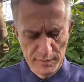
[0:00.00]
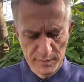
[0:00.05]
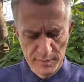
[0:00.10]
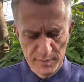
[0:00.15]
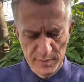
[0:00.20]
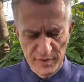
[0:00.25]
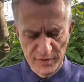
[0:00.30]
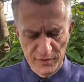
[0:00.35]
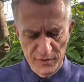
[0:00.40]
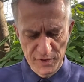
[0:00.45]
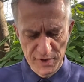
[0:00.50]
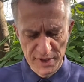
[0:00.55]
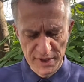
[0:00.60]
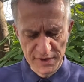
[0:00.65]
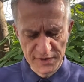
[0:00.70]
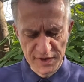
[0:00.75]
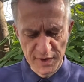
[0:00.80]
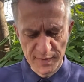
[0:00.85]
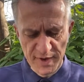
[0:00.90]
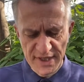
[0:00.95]
before I
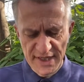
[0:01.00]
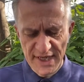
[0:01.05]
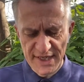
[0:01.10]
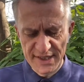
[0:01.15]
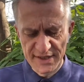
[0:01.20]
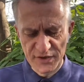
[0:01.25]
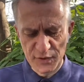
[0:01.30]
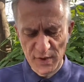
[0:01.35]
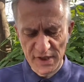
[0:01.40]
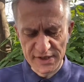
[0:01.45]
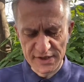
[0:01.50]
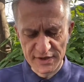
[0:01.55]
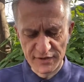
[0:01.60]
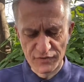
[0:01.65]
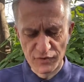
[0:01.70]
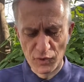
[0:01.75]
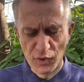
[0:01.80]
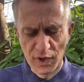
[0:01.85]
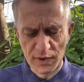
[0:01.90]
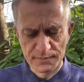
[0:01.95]
announce it. But at the end of
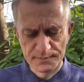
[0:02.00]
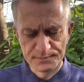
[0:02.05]
24,